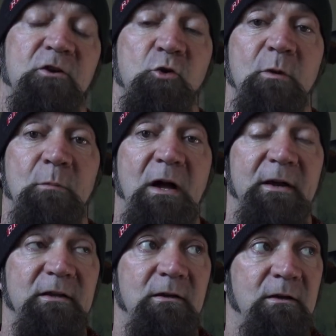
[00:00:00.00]
the human
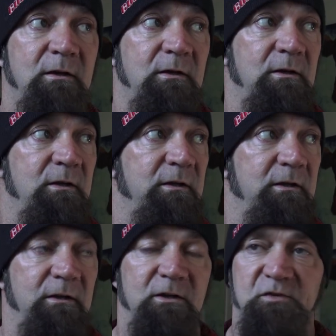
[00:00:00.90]
body,
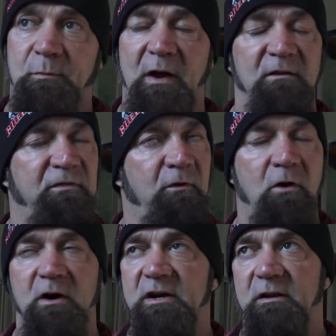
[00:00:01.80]
is by
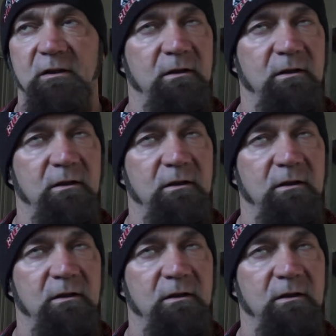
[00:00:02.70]
far,